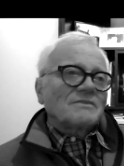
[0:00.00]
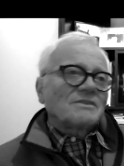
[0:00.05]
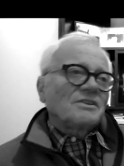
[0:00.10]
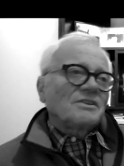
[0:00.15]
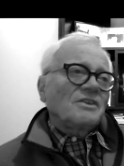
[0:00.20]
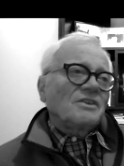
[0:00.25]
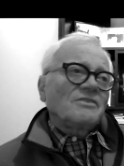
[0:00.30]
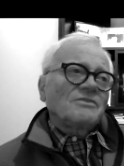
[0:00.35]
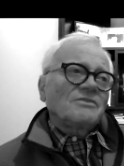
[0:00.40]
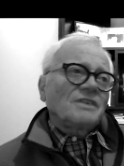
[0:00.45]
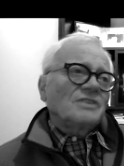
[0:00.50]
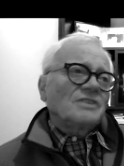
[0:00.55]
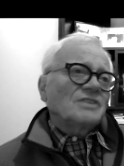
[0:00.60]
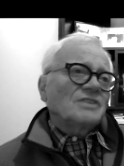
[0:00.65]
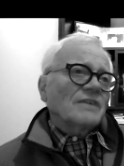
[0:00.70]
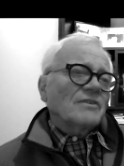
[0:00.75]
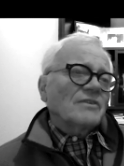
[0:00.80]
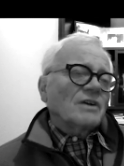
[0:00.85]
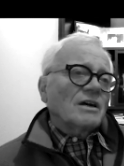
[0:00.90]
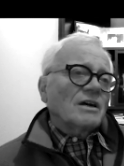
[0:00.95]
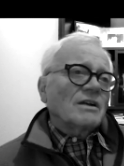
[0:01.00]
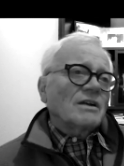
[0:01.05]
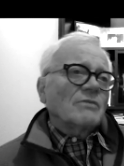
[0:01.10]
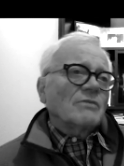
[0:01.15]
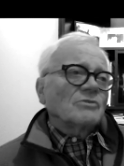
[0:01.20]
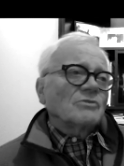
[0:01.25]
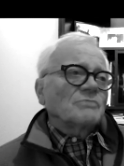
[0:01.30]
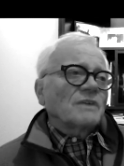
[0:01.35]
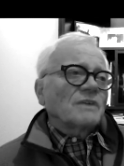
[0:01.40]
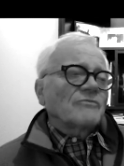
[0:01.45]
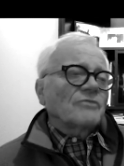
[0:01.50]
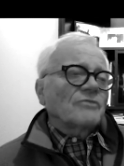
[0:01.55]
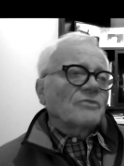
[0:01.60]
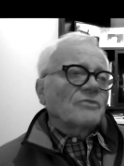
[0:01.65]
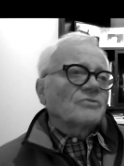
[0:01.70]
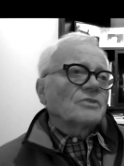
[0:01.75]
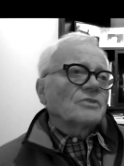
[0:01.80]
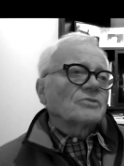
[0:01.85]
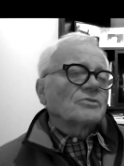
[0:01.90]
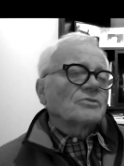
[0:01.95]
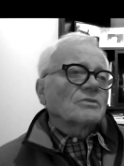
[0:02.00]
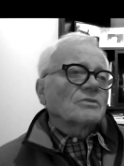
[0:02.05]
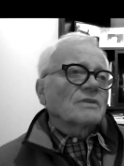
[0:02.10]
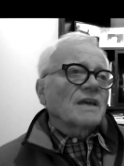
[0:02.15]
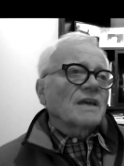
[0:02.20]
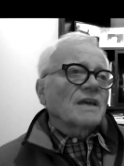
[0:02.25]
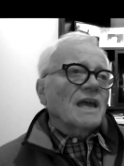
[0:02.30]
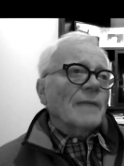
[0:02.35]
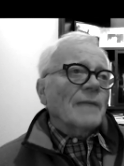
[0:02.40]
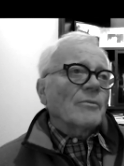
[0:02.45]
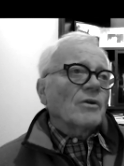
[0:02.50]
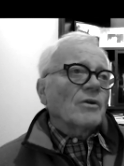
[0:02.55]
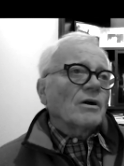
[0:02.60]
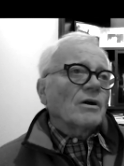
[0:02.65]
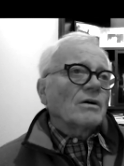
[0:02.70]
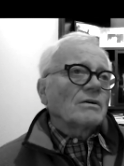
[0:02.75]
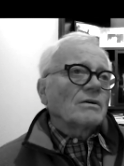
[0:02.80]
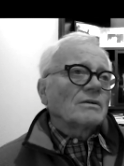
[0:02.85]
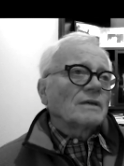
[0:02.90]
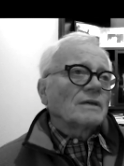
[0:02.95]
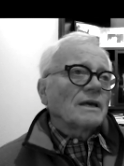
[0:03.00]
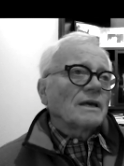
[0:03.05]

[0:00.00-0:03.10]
the, the D700 was my first digital camera,